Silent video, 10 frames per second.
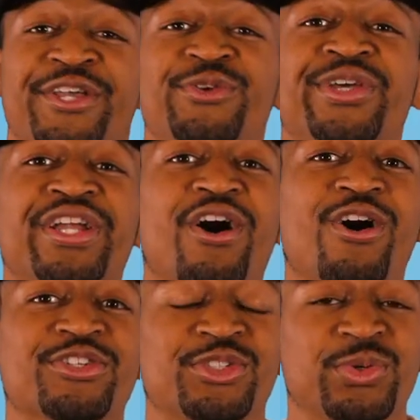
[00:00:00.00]
You can
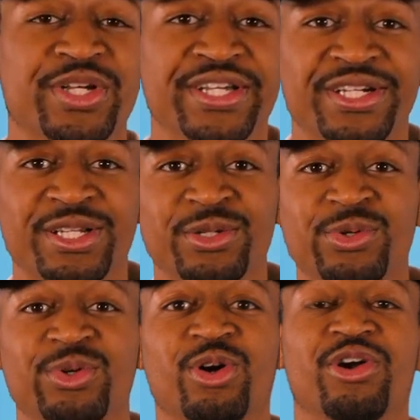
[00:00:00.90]
also
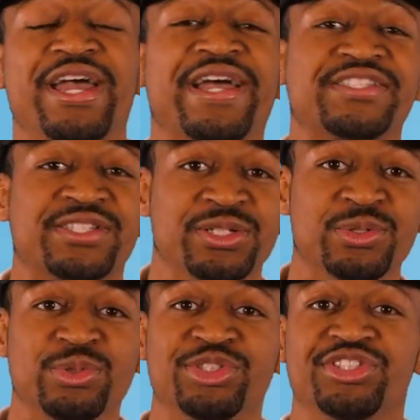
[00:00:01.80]
include or
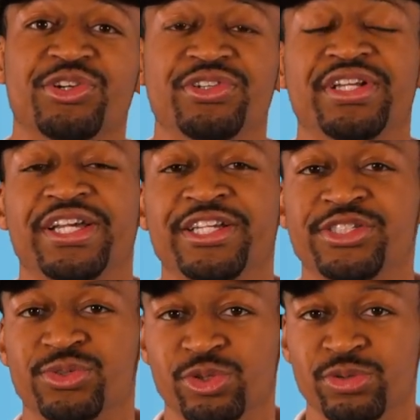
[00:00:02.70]
exclude certain
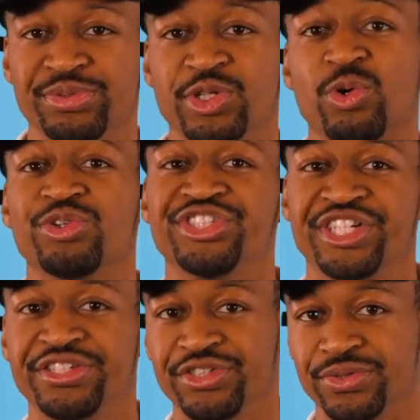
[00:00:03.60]
age groups or
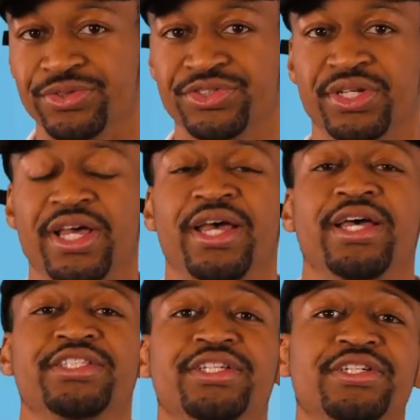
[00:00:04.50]
genders
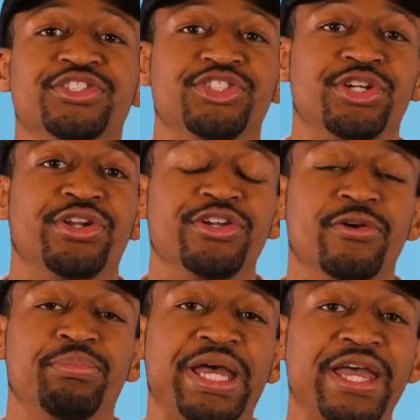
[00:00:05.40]
to ensure that
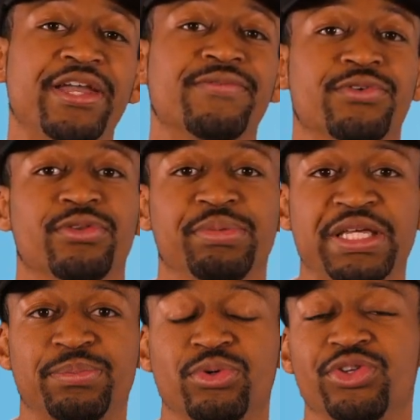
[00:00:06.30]
you're paying for the
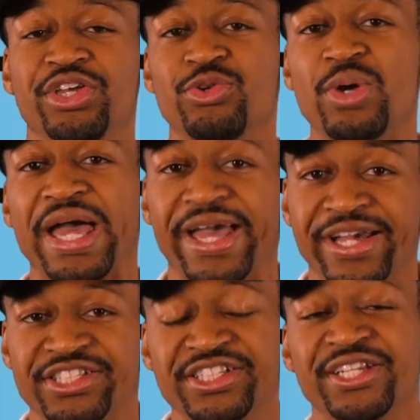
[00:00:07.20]
people that you
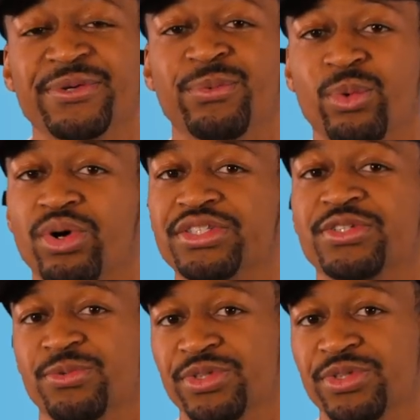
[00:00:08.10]
actually want to